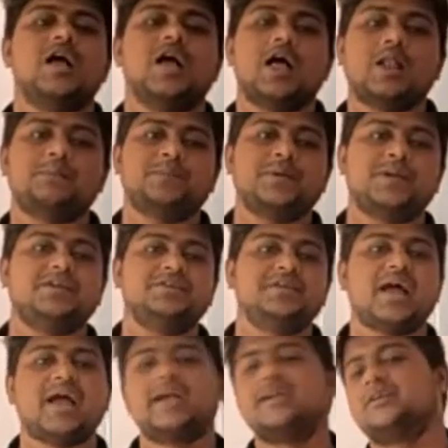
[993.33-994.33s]
help
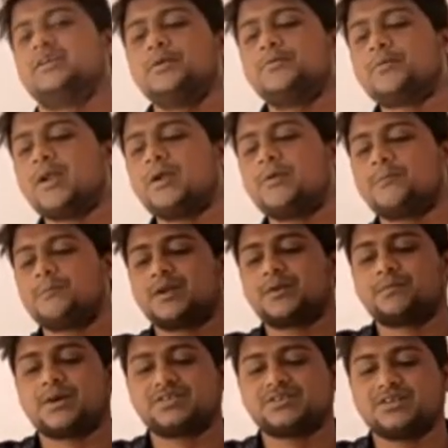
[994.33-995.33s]
India in different
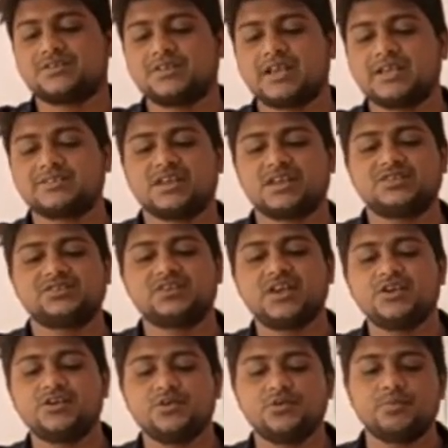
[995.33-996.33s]
purposes, as I
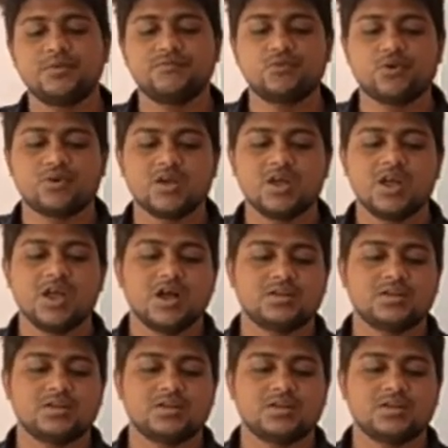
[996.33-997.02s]
said you before,